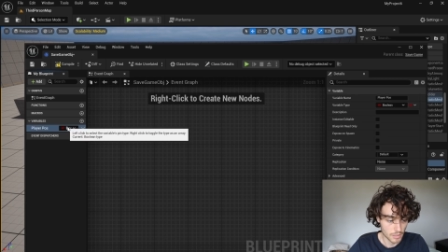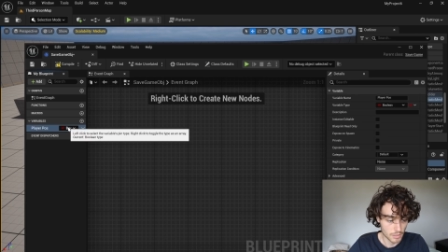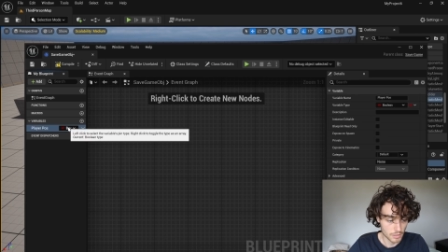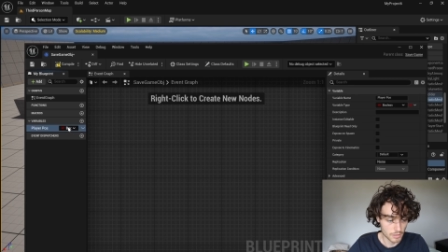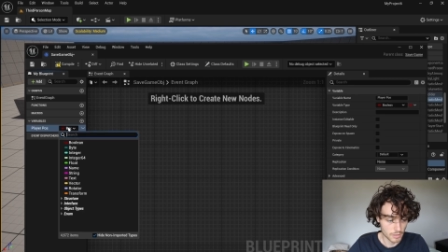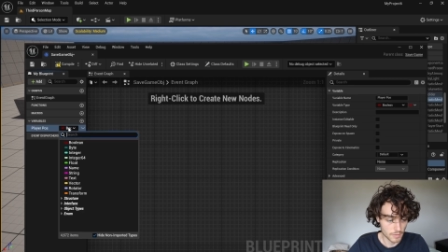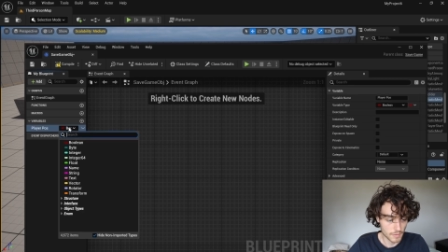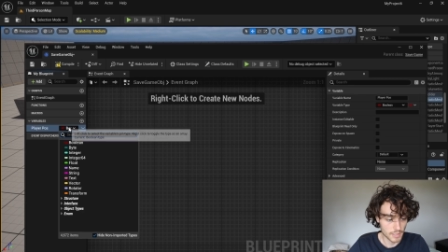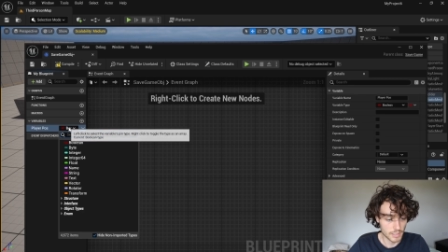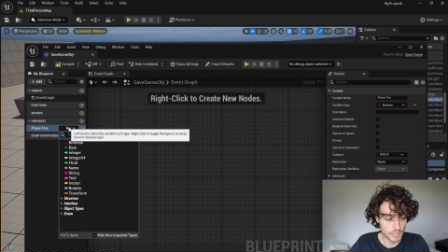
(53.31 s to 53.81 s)

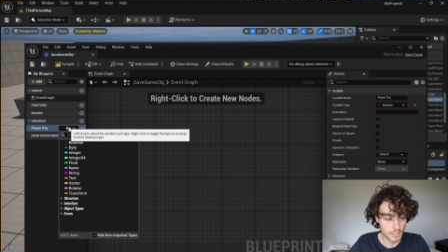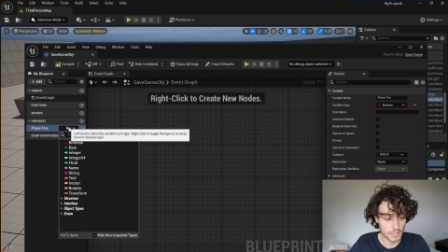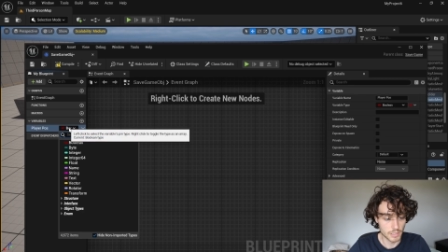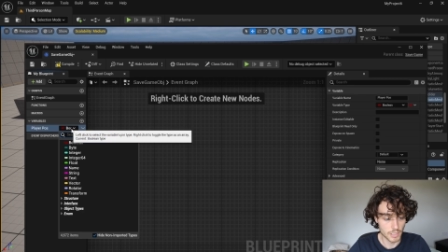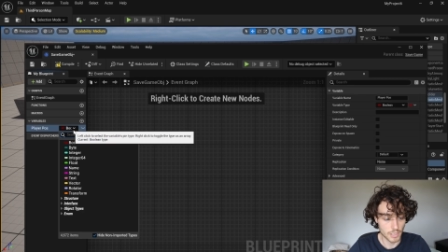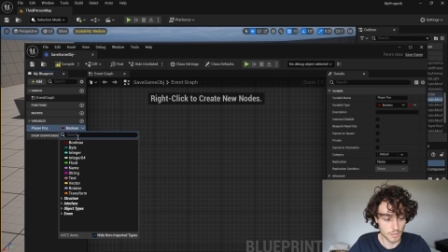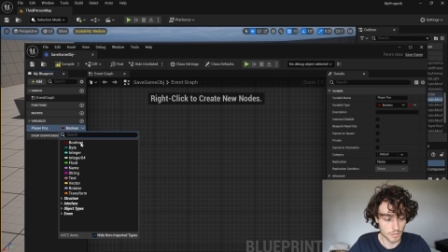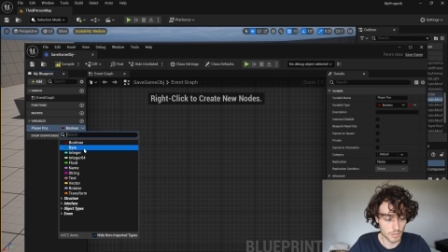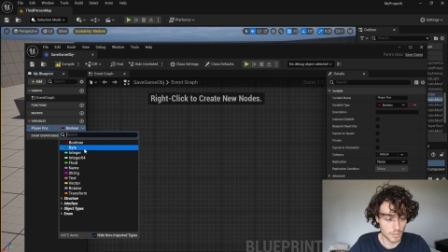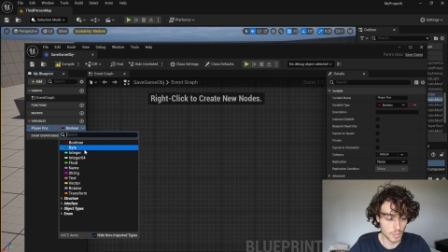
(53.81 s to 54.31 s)
So this is
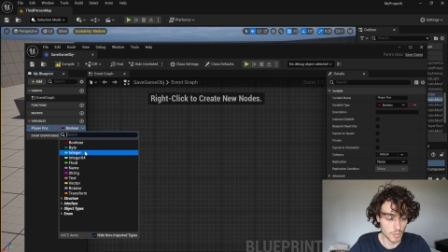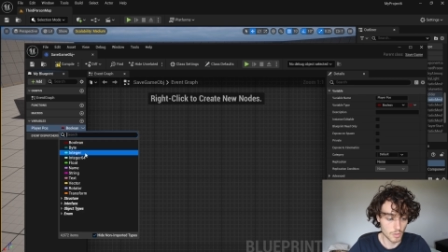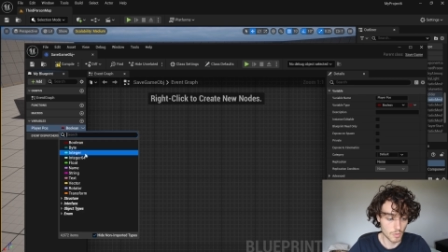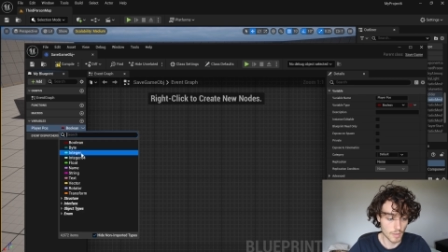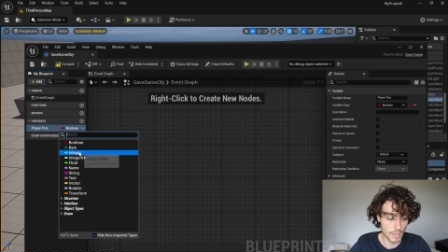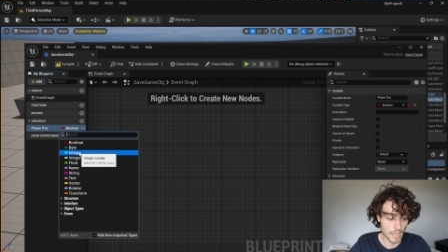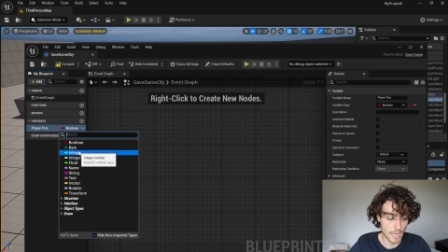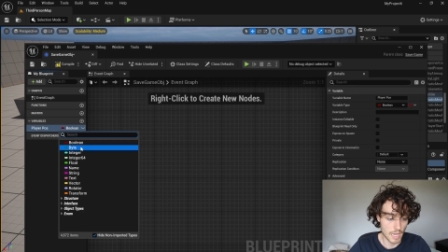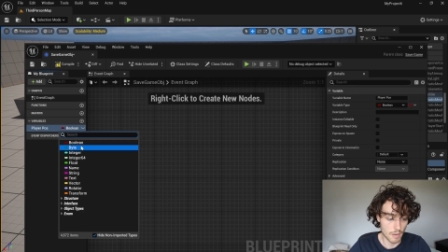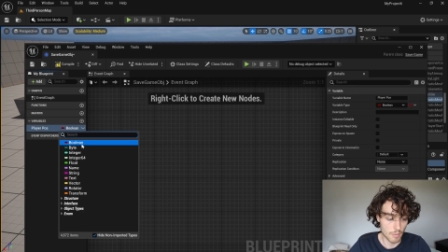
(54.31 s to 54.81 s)
going to
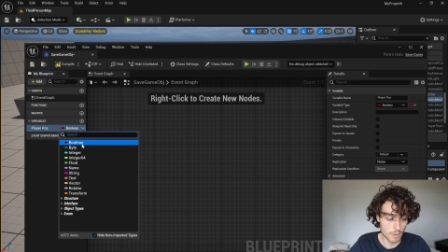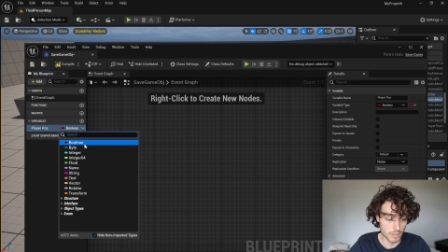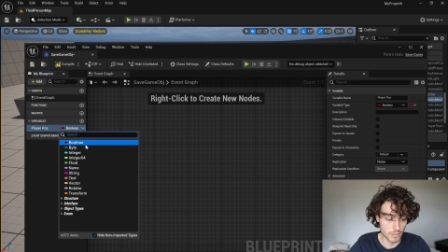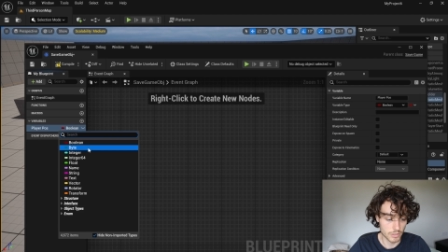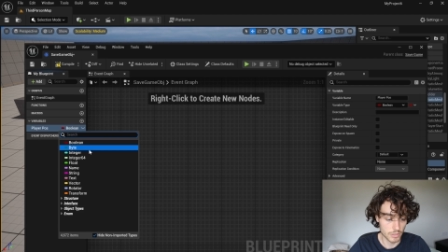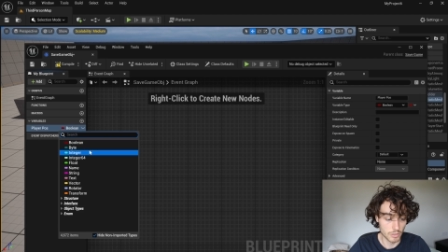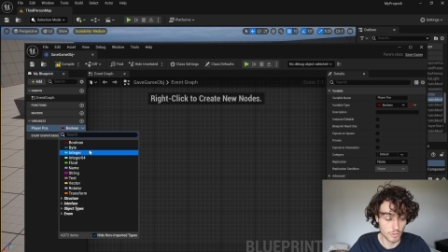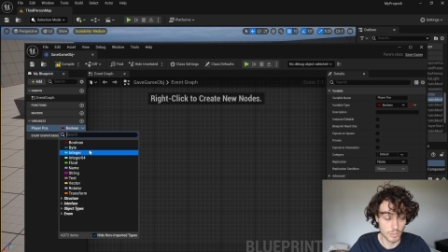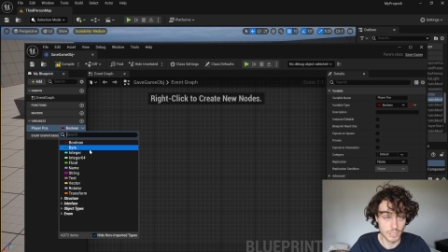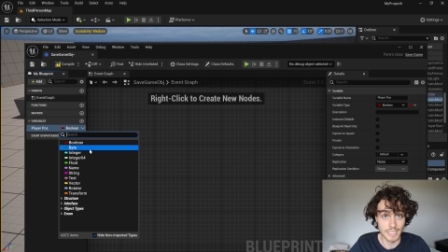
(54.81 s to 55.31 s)
allow us
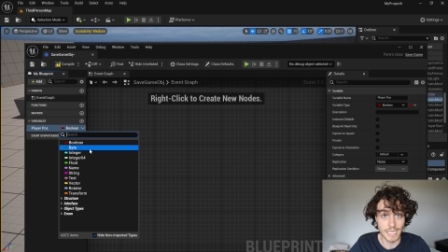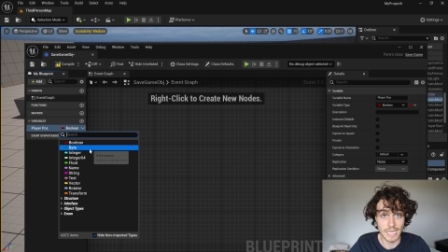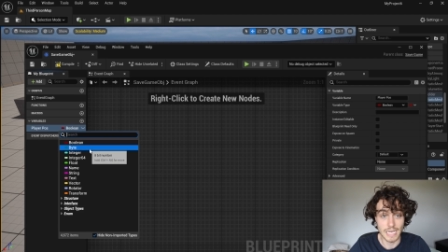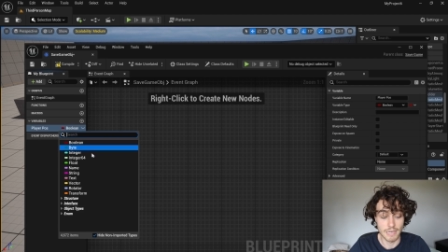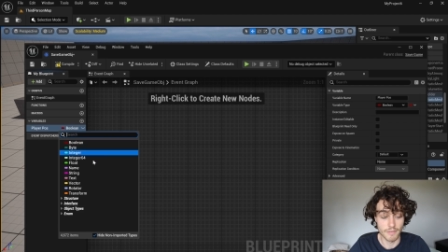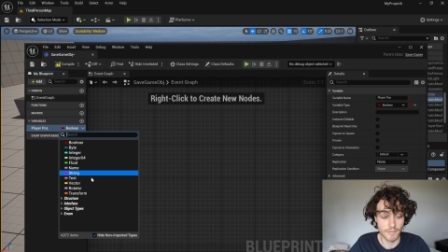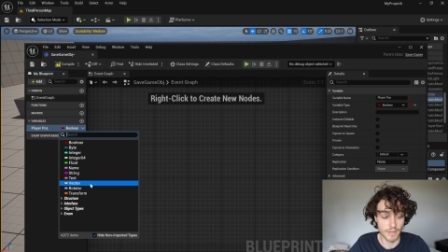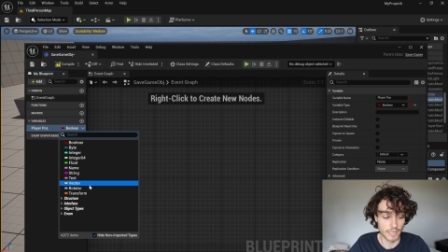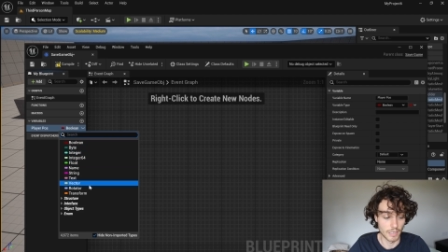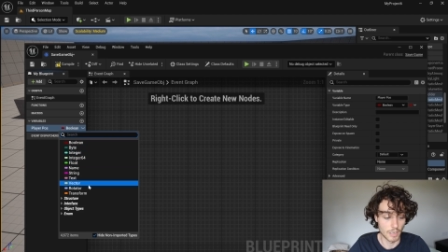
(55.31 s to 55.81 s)
to
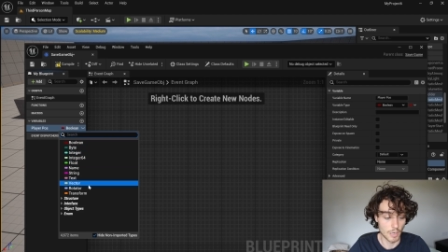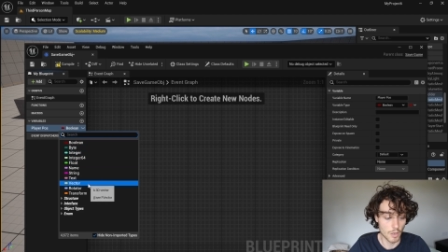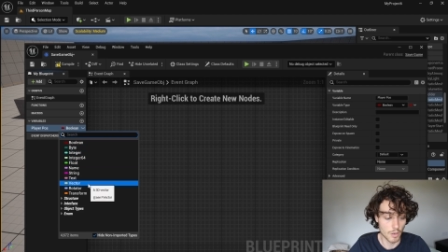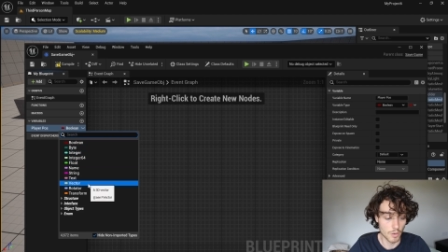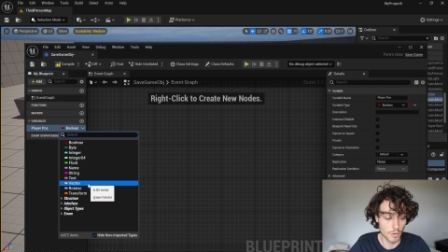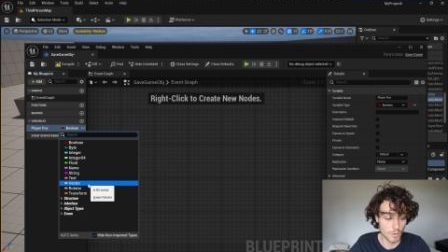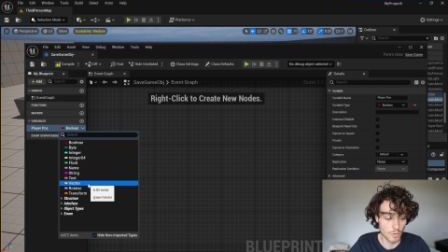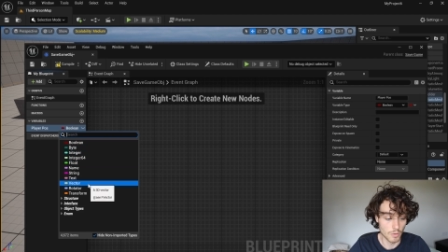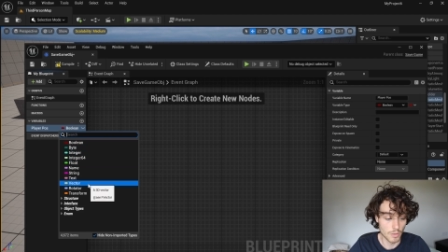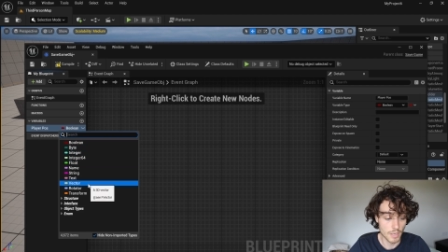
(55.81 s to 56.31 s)
save and
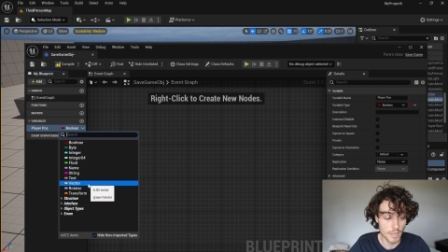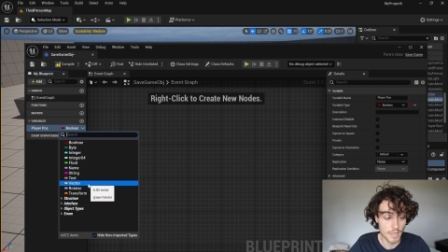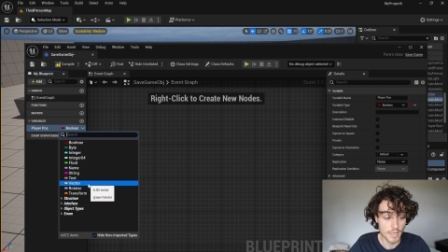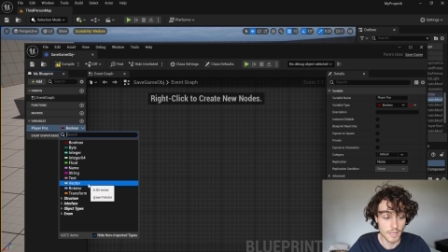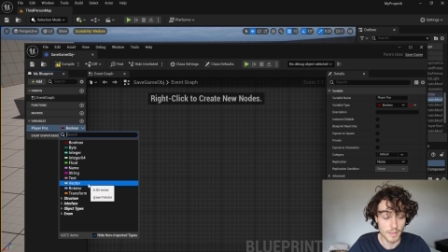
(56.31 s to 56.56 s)
load